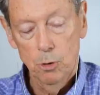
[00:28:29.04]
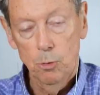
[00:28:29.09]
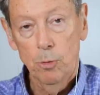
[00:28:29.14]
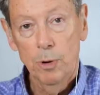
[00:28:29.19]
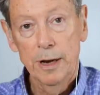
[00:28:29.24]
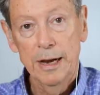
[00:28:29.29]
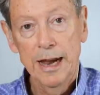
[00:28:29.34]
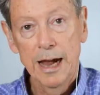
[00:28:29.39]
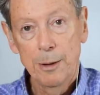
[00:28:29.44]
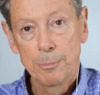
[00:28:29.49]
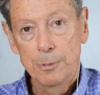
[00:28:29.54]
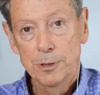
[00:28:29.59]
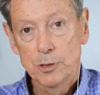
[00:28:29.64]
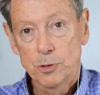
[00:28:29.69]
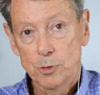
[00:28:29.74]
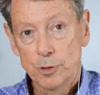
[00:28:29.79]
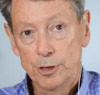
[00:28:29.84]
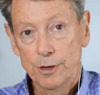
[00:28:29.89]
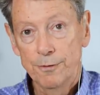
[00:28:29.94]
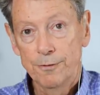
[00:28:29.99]
what
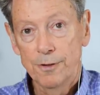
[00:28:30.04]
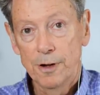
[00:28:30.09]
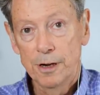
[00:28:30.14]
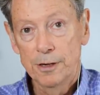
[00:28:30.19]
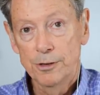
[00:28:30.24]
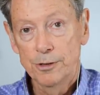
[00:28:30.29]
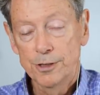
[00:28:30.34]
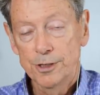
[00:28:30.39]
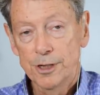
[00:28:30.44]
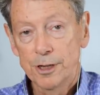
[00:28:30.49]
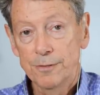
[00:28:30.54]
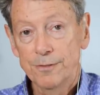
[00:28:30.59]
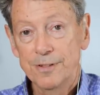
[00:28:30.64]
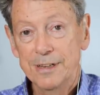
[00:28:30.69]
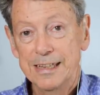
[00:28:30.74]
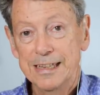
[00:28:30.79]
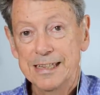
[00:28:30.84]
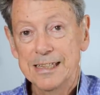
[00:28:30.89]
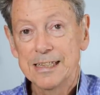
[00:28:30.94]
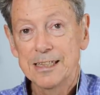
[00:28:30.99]
happens when you find yourself
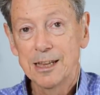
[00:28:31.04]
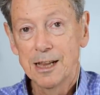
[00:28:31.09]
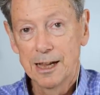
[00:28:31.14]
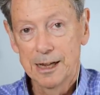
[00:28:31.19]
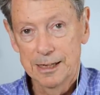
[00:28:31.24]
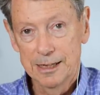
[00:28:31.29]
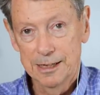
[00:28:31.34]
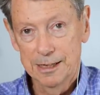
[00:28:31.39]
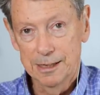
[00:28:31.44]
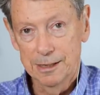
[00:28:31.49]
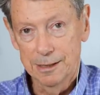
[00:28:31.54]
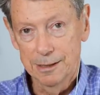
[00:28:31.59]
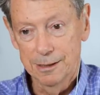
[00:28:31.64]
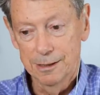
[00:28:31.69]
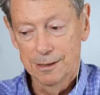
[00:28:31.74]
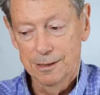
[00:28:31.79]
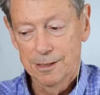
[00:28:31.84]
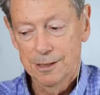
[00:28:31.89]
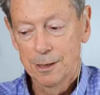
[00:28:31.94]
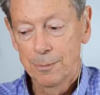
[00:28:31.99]
disliking
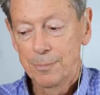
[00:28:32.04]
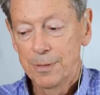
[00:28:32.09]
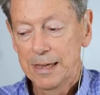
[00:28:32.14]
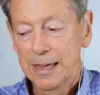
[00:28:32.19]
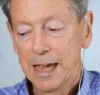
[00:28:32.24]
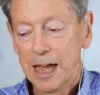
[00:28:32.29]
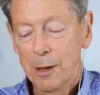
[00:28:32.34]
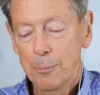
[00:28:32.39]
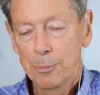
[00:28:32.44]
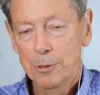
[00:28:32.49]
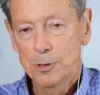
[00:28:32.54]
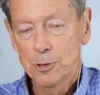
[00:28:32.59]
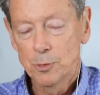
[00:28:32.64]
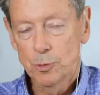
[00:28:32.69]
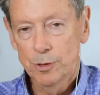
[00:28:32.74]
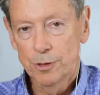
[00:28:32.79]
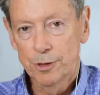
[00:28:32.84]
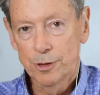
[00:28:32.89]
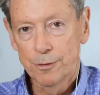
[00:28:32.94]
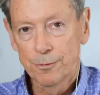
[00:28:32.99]
Something happens
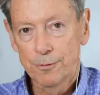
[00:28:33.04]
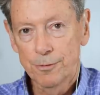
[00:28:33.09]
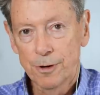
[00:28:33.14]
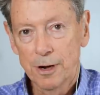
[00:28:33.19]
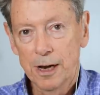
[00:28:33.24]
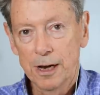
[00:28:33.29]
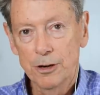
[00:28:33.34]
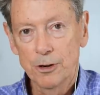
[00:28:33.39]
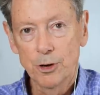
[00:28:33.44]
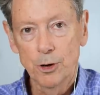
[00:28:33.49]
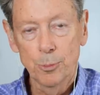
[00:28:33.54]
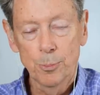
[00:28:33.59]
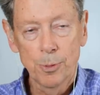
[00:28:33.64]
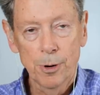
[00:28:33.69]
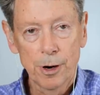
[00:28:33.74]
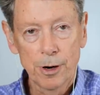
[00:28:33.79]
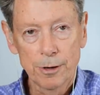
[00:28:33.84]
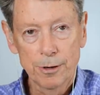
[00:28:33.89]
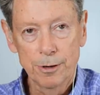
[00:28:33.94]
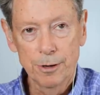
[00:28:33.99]
with your friend, your
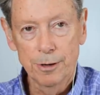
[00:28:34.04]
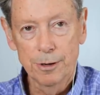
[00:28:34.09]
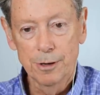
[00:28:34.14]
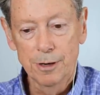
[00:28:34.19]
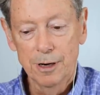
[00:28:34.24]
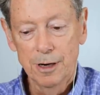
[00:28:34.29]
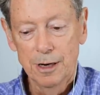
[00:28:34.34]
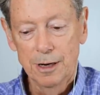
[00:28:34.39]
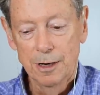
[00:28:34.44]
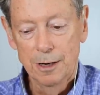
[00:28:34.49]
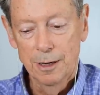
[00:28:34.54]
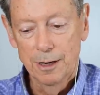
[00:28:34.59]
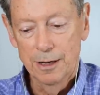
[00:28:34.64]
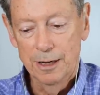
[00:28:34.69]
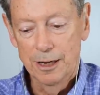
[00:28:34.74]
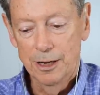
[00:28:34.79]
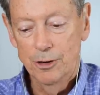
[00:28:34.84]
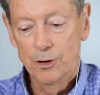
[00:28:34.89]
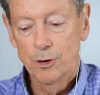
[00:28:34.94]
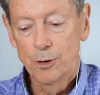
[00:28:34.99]
partner,
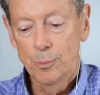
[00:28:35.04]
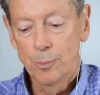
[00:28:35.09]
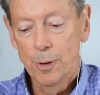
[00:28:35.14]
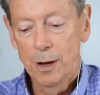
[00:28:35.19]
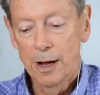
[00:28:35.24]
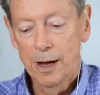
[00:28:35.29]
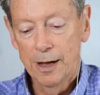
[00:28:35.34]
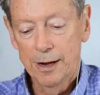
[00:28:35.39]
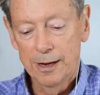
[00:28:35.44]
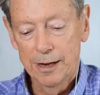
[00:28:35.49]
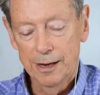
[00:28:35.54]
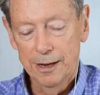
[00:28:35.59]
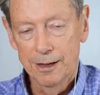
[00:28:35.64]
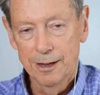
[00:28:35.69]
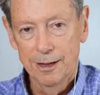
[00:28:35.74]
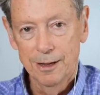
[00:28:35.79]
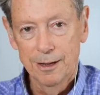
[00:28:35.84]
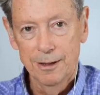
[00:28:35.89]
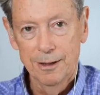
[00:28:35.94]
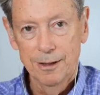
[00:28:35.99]
in your body.
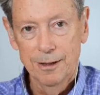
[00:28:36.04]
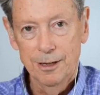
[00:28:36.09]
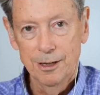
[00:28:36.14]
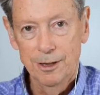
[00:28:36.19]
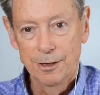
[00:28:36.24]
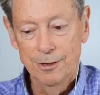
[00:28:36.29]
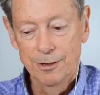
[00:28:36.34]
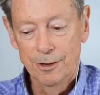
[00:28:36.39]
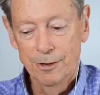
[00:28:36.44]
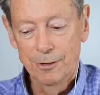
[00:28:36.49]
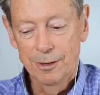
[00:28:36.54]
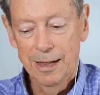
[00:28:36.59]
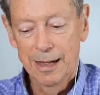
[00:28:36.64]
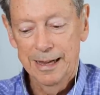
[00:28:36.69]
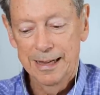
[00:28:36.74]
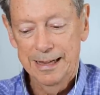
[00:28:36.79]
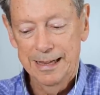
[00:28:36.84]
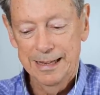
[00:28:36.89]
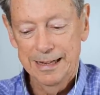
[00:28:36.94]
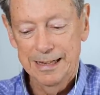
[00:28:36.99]
You don't
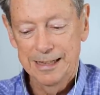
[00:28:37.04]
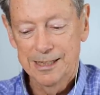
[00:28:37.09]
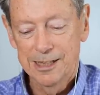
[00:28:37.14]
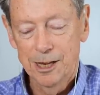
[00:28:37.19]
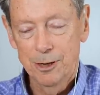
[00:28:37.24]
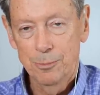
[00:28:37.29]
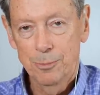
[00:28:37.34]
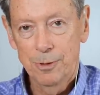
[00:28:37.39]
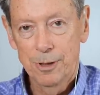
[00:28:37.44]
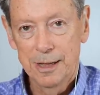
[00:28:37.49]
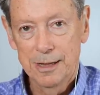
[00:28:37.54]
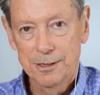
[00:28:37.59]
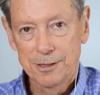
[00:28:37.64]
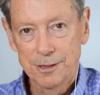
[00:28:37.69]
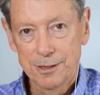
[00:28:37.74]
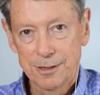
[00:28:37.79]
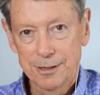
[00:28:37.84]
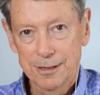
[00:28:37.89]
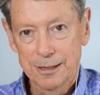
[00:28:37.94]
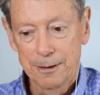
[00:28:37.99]
like it. It's
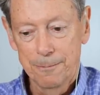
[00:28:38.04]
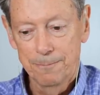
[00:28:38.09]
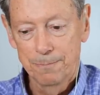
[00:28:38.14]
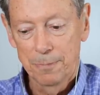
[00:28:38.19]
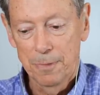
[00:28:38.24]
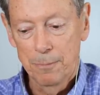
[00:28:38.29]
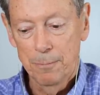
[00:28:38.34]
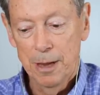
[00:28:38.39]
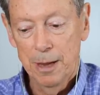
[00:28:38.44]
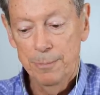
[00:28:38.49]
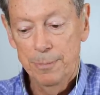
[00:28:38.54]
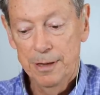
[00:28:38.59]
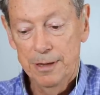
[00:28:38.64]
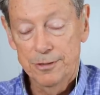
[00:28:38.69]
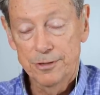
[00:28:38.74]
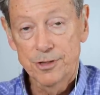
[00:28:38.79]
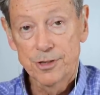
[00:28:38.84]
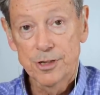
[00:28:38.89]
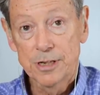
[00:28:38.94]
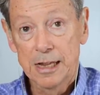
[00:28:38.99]
unpleasant. Maybe
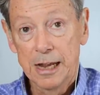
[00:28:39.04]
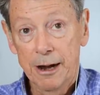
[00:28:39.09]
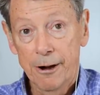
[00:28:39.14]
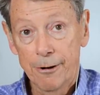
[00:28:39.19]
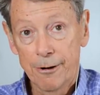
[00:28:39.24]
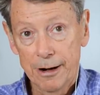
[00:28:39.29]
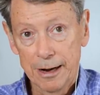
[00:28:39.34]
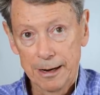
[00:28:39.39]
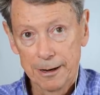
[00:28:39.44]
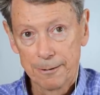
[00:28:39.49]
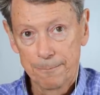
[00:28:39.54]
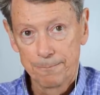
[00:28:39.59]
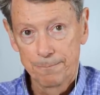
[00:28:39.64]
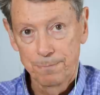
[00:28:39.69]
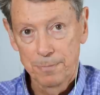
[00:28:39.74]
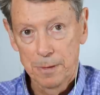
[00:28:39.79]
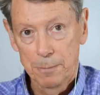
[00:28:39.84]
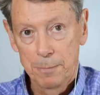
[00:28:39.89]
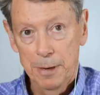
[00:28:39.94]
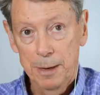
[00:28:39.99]
it's scary.
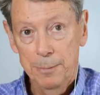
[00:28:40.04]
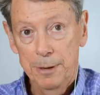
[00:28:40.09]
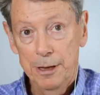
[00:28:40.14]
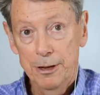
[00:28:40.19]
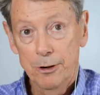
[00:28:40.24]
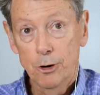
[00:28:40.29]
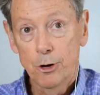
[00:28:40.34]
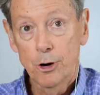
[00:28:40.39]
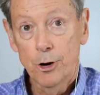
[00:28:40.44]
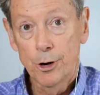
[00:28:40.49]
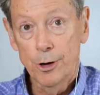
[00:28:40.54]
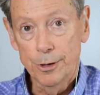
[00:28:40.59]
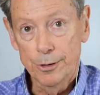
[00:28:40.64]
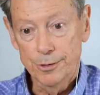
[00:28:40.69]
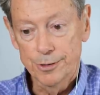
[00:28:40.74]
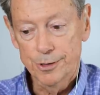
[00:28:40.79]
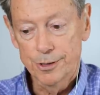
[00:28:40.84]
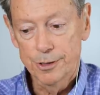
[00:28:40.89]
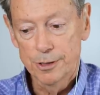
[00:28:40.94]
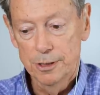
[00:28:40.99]
Maybe it
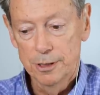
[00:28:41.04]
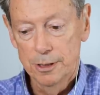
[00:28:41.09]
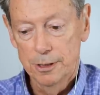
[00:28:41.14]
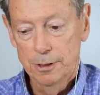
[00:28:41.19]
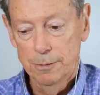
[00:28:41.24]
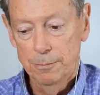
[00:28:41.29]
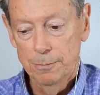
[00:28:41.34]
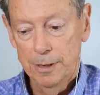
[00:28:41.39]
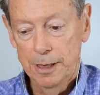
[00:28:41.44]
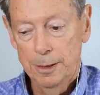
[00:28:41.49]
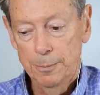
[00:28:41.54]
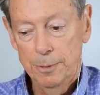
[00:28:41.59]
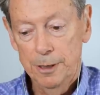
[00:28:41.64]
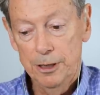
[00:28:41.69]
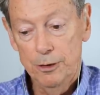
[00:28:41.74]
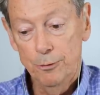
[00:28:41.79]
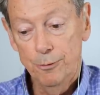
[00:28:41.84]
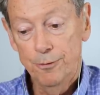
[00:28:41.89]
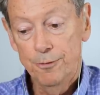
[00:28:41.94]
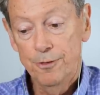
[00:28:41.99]
hurts. Maybe
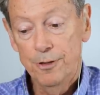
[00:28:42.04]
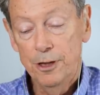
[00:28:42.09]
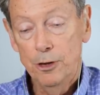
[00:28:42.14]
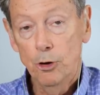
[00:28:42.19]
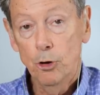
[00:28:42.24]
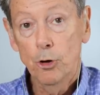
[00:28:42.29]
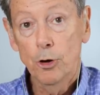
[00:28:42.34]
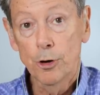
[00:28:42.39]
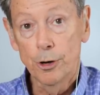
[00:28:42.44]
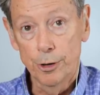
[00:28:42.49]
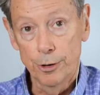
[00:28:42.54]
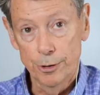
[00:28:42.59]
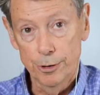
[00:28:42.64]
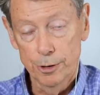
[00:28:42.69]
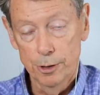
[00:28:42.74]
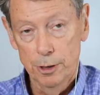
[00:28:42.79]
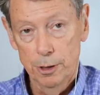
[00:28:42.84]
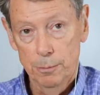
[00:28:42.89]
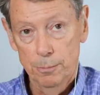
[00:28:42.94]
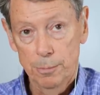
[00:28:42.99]
you feel hurt
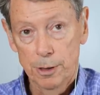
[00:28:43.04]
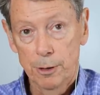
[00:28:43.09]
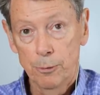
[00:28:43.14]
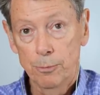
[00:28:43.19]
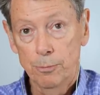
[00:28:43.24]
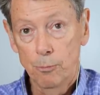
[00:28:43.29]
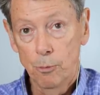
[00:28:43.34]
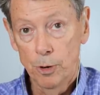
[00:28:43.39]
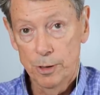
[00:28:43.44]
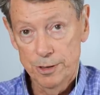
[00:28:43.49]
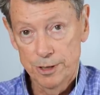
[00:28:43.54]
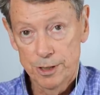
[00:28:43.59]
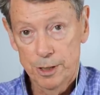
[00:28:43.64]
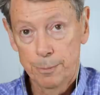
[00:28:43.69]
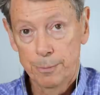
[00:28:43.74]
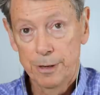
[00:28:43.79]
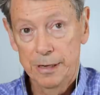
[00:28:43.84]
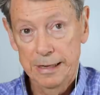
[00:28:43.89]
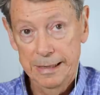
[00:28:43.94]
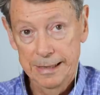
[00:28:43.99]
by what
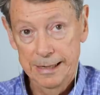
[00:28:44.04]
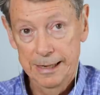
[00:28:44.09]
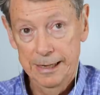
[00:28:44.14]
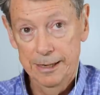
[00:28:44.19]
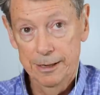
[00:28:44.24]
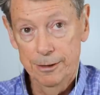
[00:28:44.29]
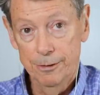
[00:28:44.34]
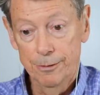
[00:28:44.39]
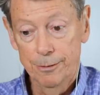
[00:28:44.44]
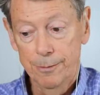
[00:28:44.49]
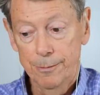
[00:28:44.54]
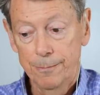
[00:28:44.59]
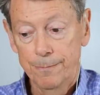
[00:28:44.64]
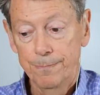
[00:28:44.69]
somebody did.